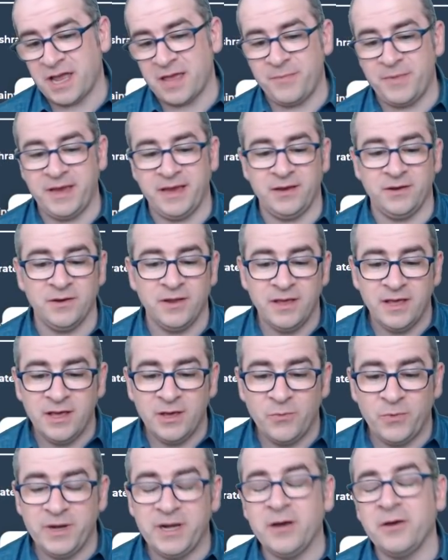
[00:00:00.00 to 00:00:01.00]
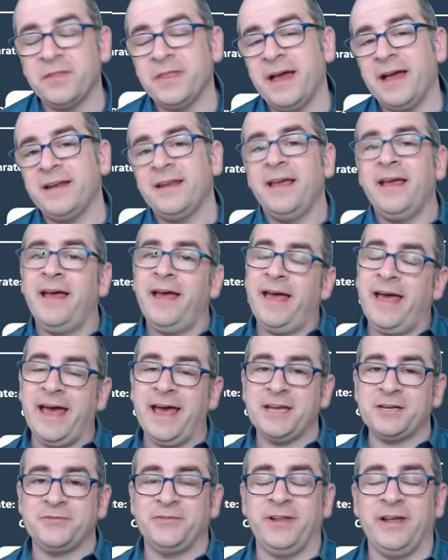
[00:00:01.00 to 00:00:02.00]
I mean, we know that
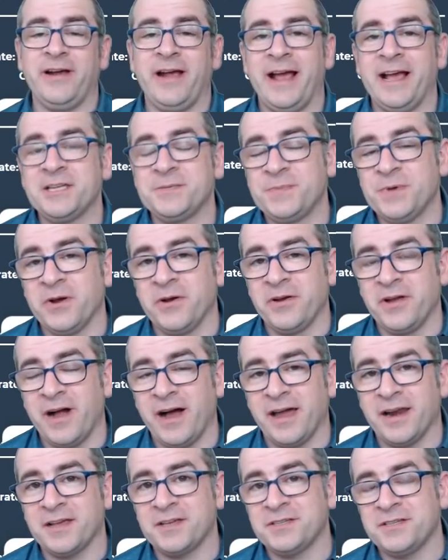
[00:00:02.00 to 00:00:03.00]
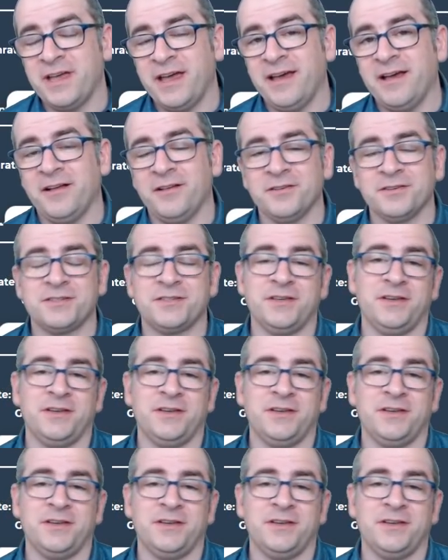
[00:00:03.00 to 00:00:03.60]
Hashflare has periodic sales,